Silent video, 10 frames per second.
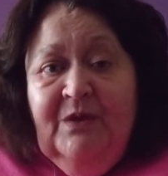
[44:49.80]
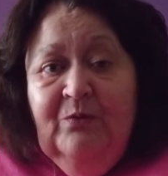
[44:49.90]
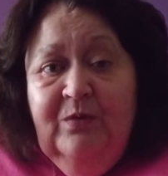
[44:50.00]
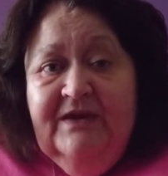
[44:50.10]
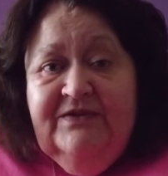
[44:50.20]

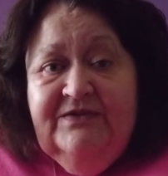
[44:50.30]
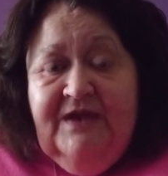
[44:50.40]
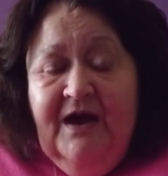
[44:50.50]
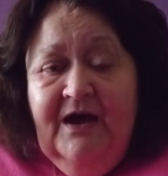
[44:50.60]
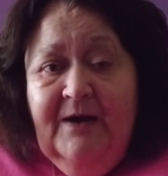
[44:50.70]
with
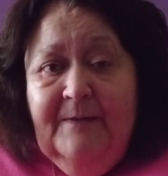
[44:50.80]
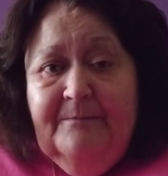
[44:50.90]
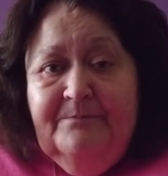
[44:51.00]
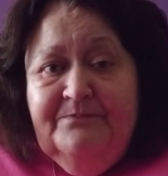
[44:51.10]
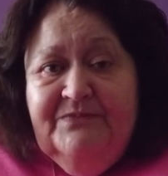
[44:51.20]

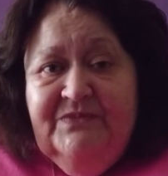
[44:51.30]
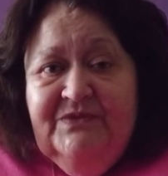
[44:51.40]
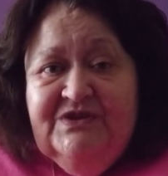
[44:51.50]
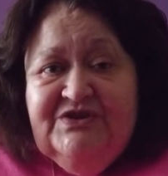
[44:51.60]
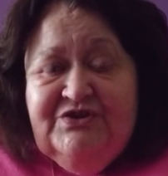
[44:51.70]
the
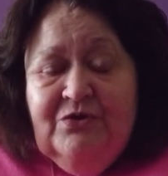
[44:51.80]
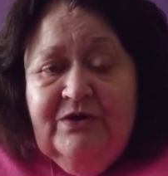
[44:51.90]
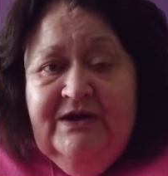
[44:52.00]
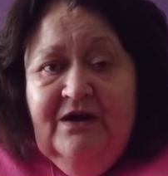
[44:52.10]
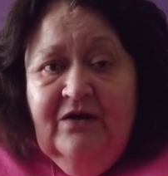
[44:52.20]

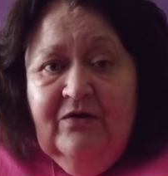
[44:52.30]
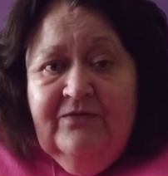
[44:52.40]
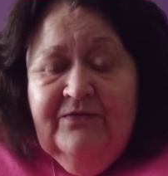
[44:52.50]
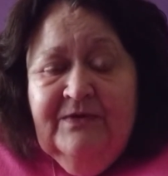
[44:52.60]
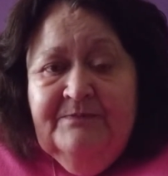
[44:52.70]
story of
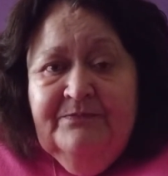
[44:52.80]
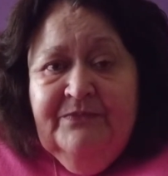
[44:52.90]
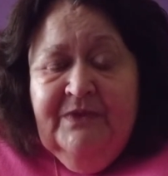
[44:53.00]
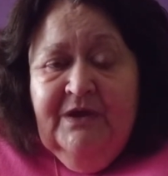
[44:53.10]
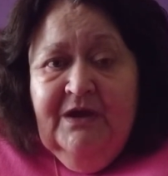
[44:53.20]

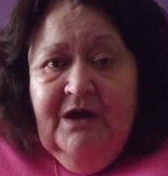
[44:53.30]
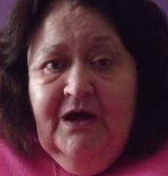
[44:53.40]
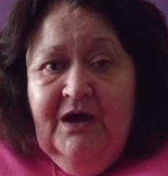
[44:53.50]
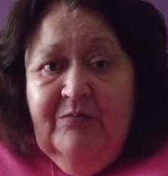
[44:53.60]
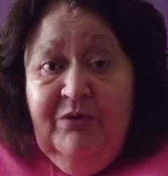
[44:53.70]

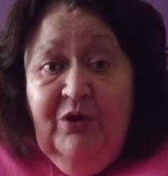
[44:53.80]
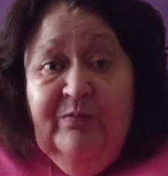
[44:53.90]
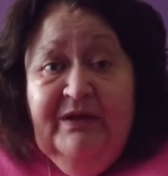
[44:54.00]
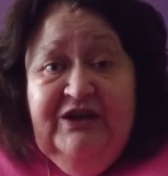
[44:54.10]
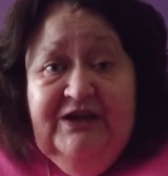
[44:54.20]
Paul
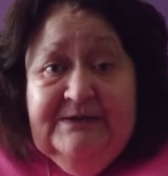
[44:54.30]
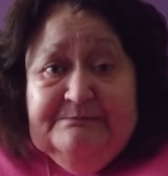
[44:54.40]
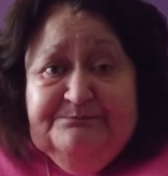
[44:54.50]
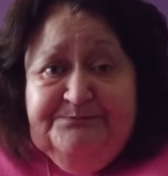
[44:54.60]
Bunyan,